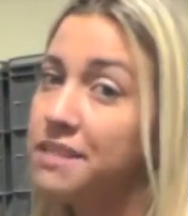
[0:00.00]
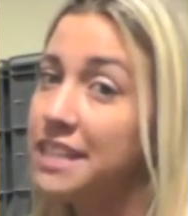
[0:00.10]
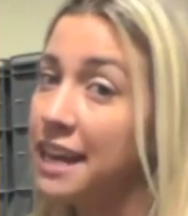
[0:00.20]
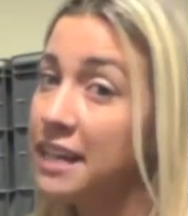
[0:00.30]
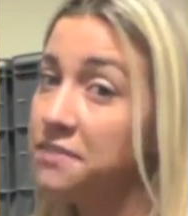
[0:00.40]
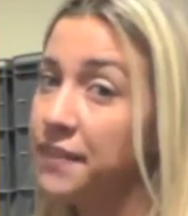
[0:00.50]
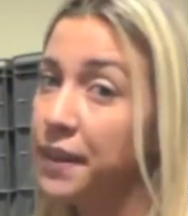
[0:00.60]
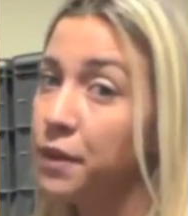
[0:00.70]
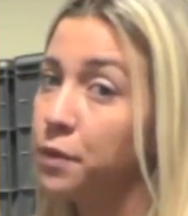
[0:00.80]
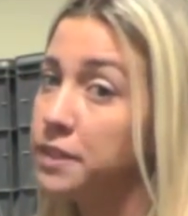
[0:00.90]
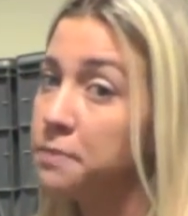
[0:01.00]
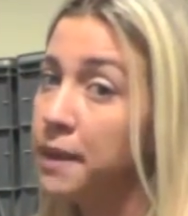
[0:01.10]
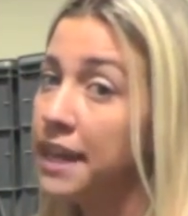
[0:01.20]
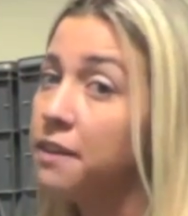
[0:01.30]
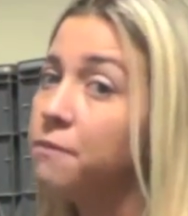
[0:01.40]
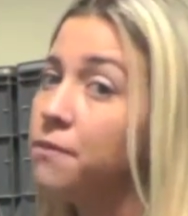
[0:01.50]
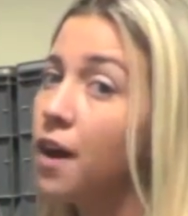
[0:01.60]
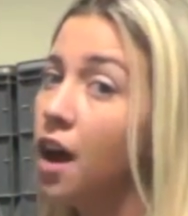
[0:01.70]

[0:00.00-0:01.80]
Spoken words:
Today's video was made for